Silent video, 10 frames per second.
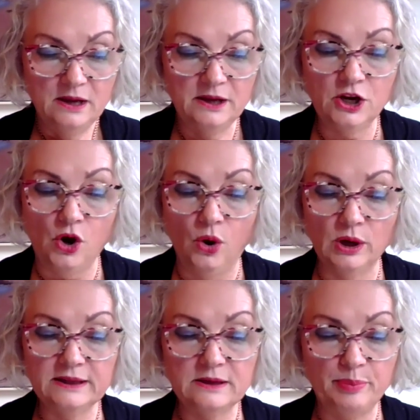
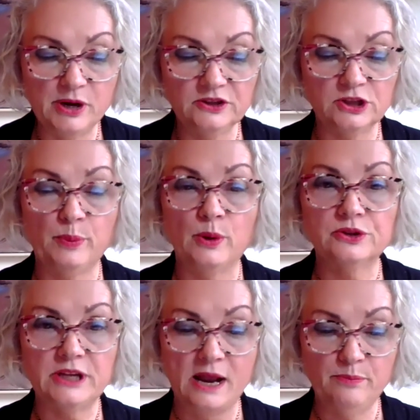Recalling the
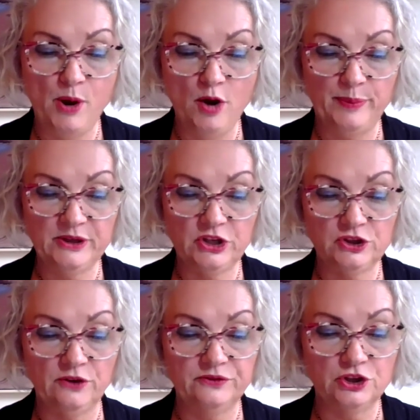principles and
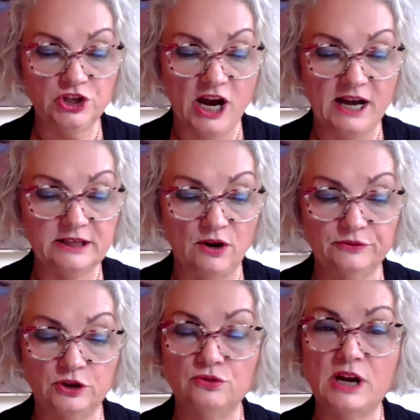purposes of the Charter
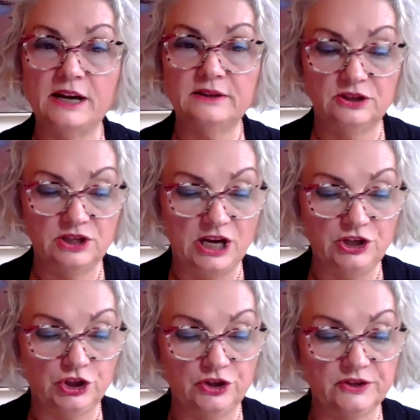of the United
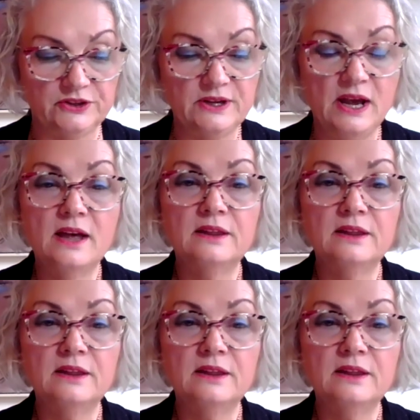Nations,